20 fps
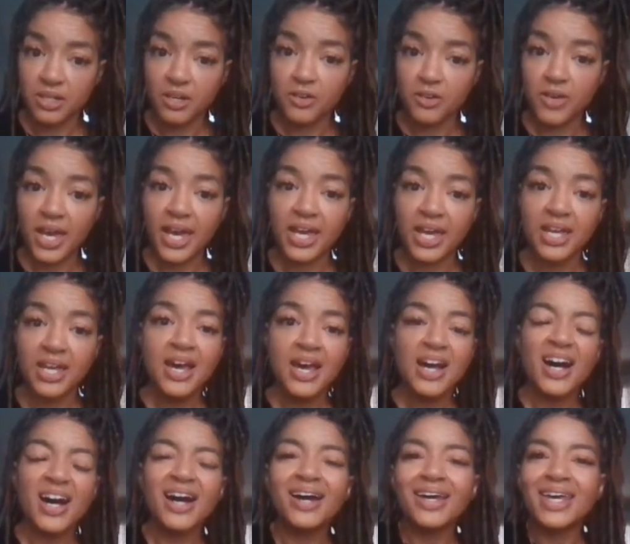Okay.
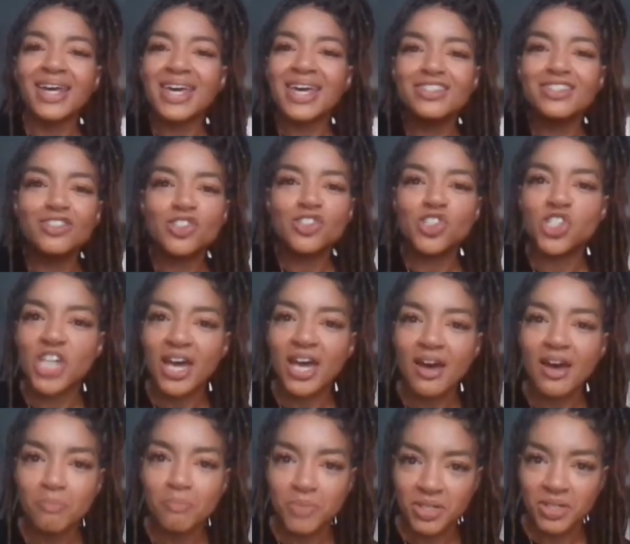A hidden
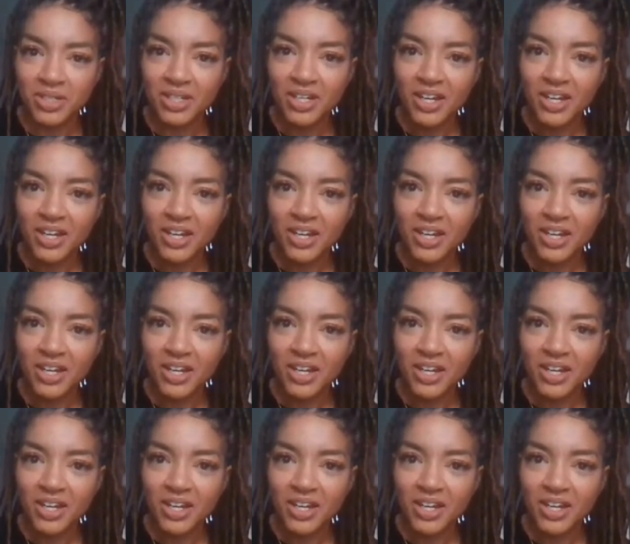gem.